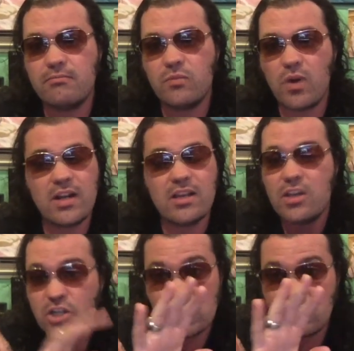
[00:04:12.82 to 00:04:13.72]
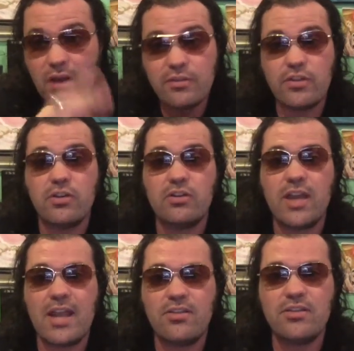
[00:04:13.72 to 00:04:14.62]
right? She loves the
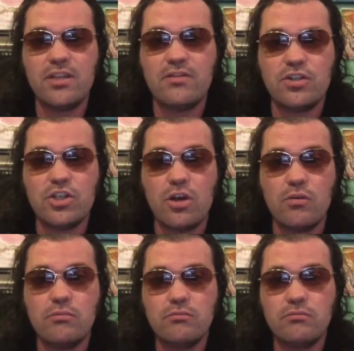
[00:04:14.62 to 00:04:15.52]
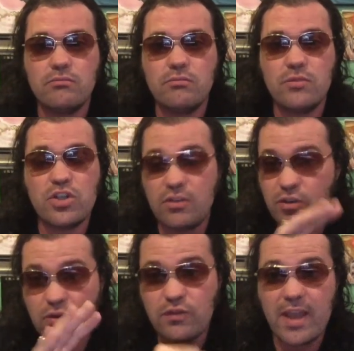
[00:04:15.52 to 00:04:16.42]
Thundercats TV show. She's a
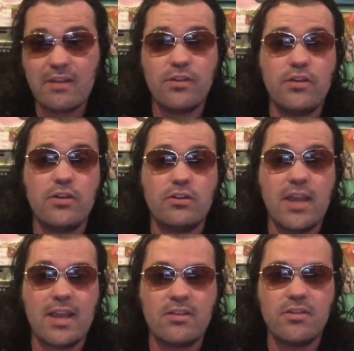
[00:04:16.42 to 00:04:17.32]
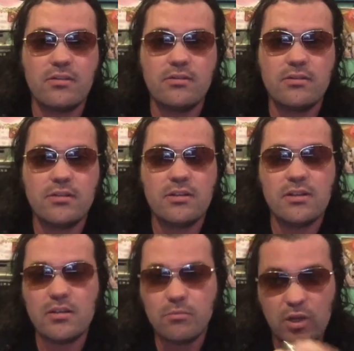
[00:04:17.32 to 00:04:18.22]
huge fan of the Thundercats.
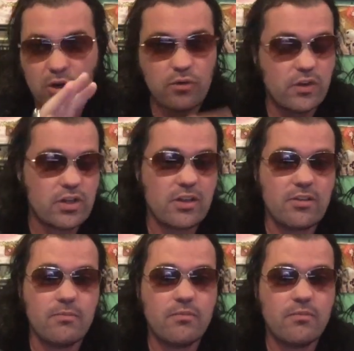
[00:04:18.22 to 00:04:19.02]
My girlfriend does.